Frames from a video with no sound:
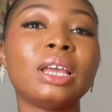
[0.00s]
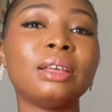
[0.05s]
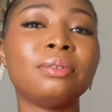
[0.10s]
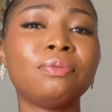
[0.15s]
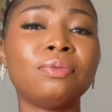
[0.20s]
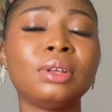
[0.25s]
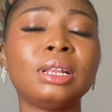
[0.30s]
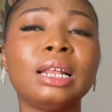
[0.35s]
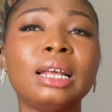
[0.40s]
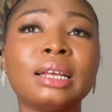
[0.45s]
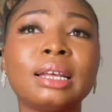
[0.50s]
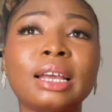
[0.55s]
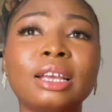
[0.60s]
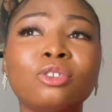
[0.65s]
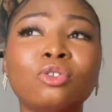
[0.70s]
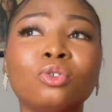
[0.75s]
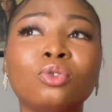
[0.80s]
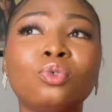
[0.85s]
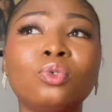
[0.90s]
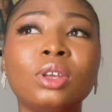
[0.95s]
I feel like
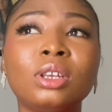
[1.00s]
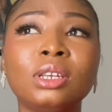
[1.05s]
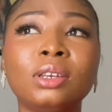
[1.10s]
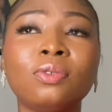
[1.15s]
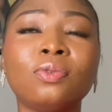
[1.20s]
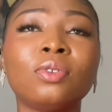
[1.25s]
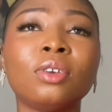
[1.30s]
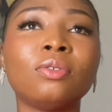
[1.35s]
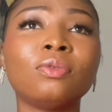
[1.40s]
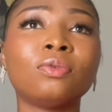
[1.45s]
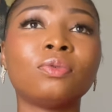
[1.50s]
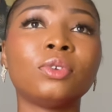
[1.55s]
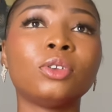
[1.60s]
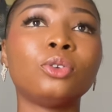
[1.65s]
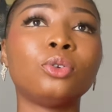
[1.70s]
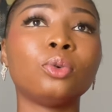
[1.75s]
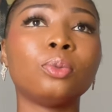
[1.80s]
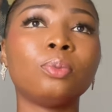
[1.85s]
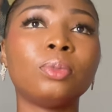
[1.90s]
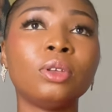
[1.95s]
I should do a different
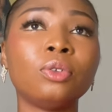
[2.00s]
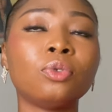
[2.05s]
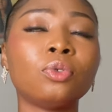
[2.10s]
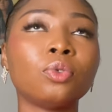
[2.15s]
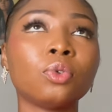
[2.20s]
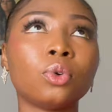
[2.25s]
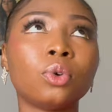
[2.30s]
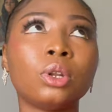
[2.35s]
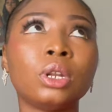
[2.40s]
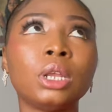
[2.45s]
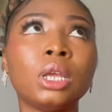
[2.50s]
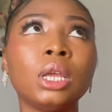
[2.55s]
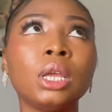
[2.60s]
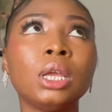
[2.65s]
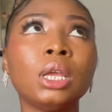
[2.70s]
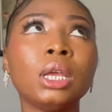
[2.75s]
video based on